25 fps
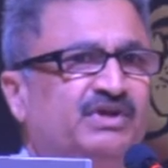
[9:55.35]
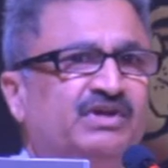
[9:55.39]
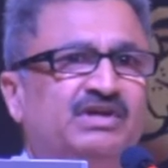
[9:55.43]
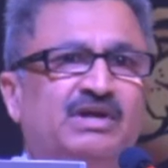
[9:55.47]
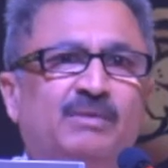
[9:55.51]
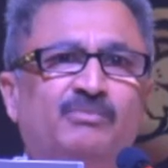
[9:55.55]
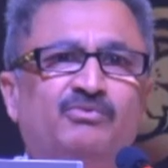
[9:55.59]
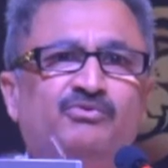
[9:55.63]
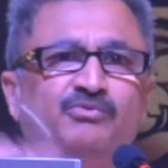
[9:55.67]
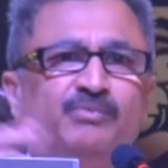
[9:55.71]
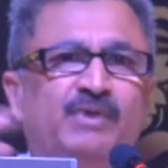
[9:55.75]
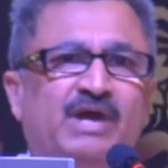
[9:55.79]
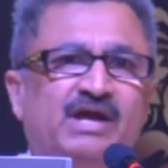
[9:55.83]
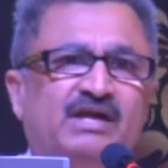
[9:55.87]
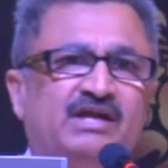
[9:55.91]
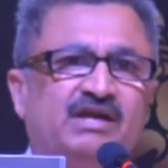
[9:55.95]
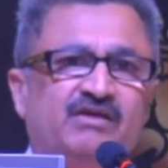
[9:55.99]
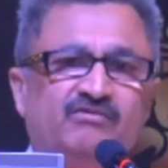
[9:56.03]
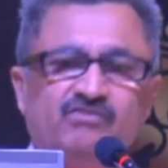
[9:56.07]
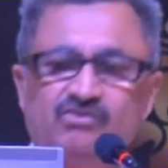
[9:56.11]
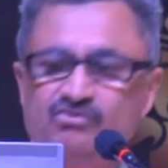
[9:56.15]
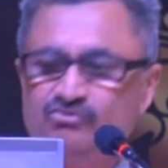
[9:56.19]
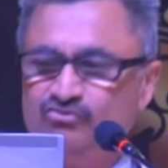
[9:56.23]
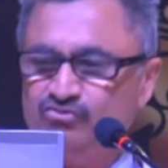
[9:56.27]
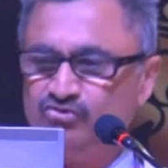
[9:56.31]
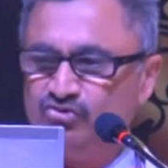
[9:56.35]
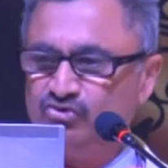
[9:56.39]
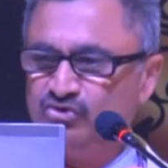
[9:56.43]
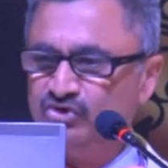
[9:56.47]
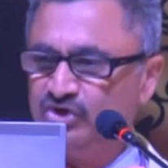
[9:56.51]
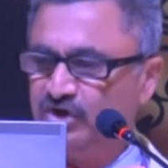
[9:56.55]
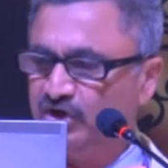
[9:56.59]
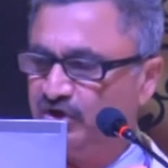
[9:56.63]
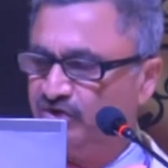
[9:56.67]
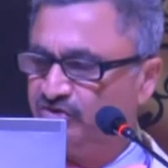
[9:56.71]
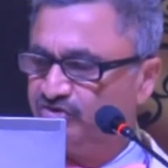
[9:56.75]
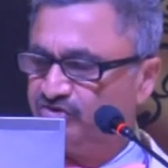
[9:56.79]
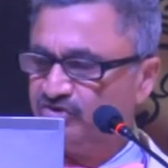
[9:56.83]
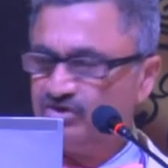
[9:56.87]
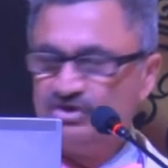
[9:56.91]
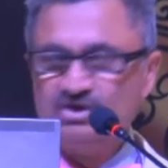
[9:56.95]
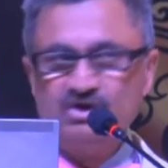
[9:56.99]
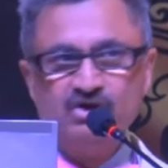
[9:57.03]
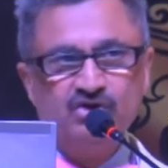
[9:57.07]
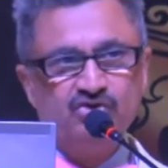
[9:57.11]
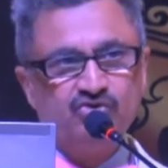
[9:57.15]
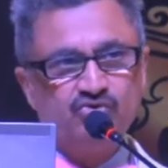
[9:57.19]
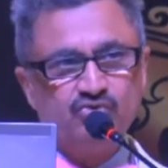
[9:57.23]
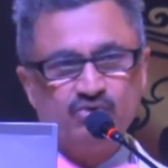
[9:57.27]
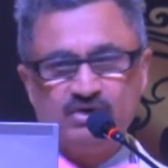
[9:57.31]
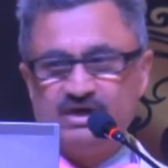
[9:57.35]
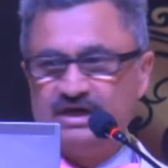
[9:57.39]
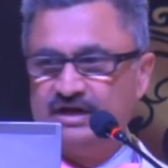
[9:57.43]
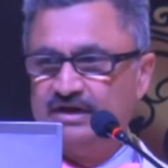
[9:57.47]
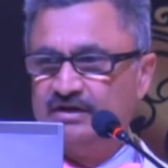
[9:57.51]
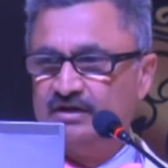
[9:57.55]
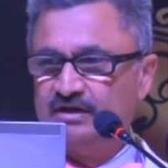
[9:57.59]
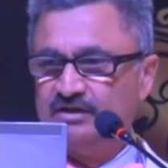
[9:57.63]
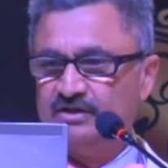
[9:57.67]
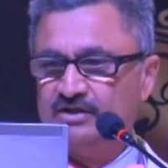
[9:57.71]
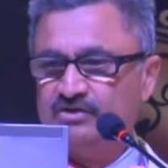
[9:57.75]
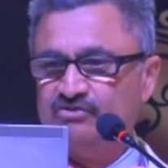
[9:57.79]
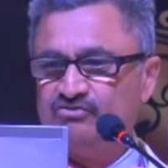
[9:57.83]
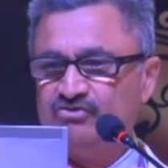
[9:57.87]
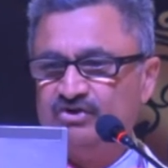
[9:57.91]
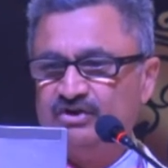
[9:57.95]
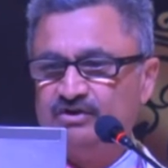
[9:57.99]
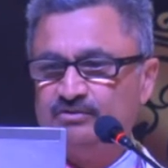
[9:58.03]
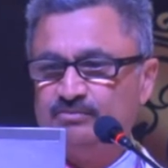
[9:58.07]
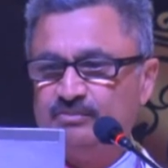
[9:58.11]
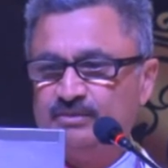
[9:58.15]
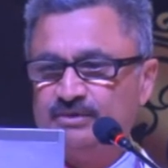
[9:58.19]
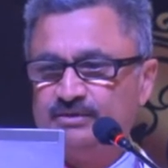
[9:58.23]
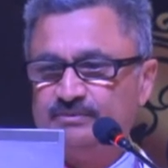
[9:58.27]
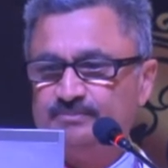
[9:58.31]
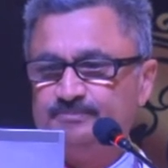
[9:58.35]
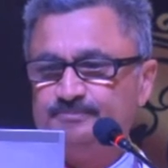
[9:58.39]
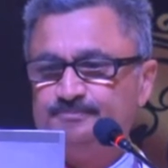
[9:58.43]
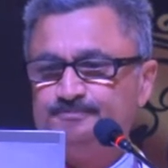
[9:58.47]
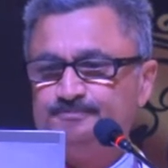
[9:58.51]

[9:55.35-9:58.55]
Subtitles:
He comes back every few years to get another treatment.